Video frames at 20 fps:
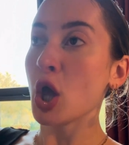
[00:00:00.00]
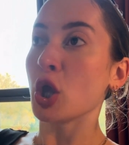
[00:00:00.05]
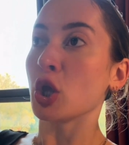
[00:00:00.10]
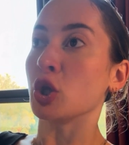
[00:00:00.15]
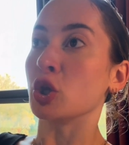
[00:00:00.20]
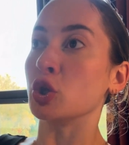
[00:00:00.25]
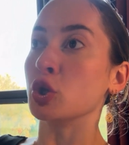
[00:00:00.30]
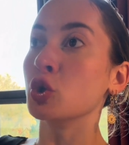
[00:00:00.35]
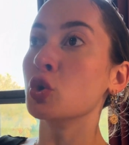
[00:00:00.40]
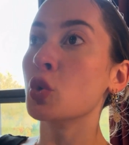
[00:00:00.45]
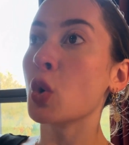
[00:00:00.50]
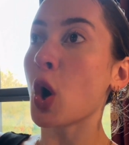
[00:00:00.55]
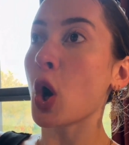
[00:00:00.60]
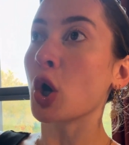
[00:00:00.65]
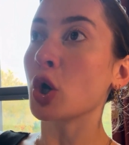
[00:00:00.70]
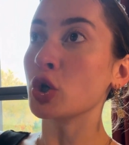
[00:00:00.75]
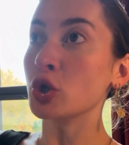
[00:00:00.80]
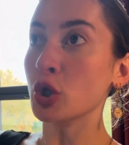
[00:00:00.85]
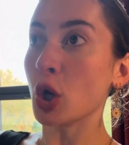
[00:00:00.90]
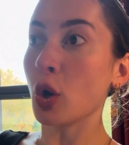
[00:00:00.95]
you
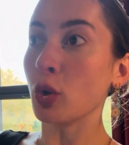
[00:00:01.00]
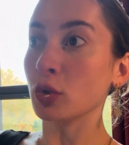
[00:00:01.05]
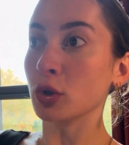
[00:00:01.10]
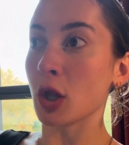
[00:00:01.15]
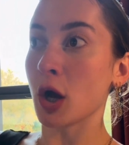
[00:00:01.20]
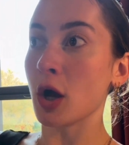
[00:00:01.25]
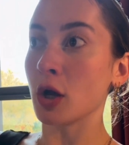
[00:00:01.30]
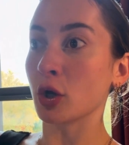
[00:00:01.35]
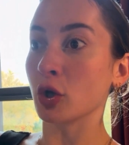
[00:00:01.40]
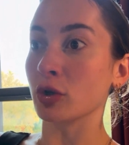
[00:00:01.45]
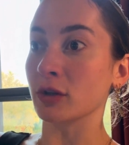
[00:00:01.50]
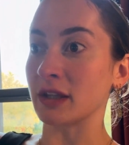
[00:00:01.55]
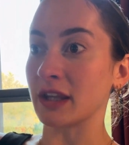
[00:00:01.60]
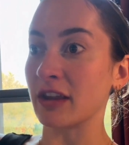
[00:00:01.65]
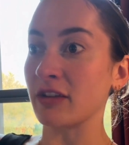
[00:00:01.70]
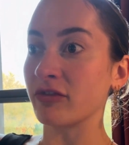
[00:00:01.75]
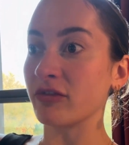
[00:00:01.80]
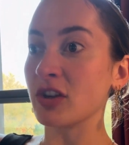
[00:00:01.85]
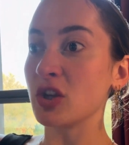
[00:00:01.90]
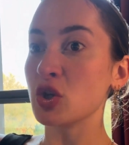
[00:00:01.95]
are no longer
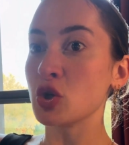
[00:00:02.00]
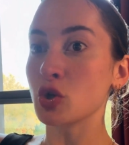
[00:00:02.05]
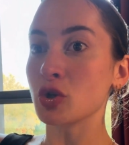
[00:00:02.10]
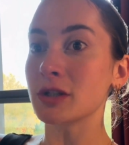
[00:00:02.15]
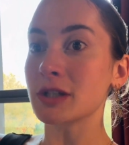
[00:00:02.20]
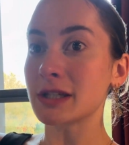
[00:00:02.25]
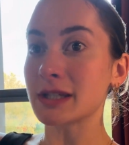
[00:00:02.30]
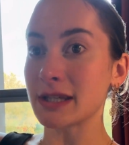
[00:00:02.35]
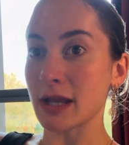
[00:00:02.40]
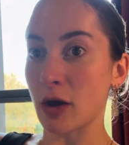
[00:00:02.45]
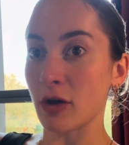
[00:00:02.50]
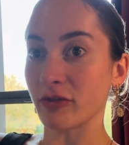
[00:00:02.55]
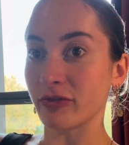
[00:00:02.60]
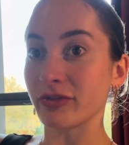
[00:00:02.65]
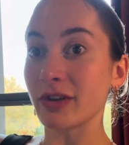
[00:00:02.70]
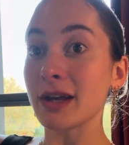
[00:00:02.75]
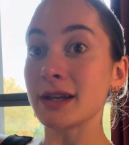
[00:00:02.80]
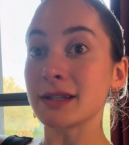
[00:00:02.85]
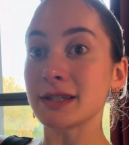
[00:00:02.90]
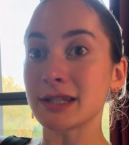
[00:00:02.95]
giving yourself
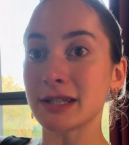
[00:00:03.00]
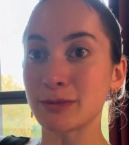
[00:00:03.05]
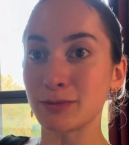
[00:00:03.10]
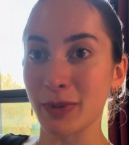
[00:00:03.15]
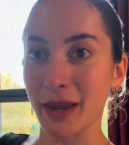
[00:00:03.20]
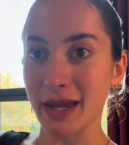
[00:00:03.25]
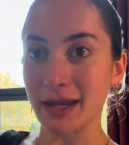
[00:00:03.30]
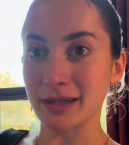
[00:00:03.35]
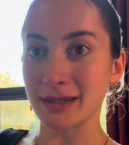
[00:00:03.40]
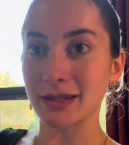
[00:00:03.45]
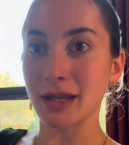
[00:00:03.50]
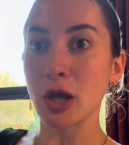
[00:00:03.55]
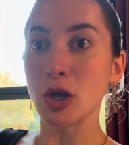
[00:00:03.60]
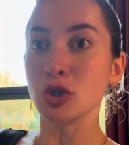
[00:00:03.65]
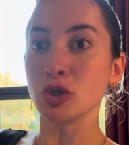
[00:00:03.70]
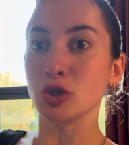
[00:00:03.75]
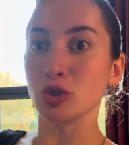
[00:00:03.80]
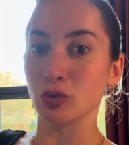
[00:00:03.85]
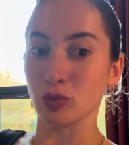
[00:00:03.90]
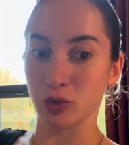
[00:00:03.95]
space
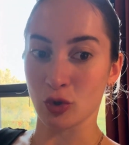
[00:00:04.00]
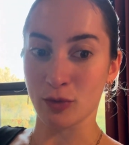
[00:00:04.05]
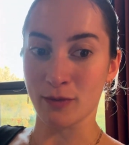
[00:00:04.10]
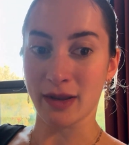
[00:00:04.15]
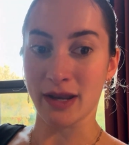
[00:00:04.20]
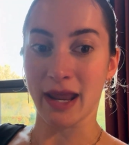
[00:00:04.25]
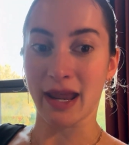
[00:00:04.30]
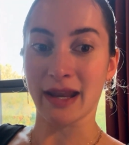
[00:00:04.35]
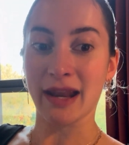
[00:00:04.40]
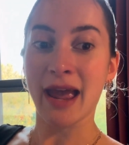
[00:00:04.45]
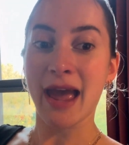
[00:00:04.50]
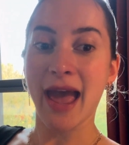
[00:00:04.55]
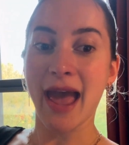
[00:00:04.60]
to ruminate.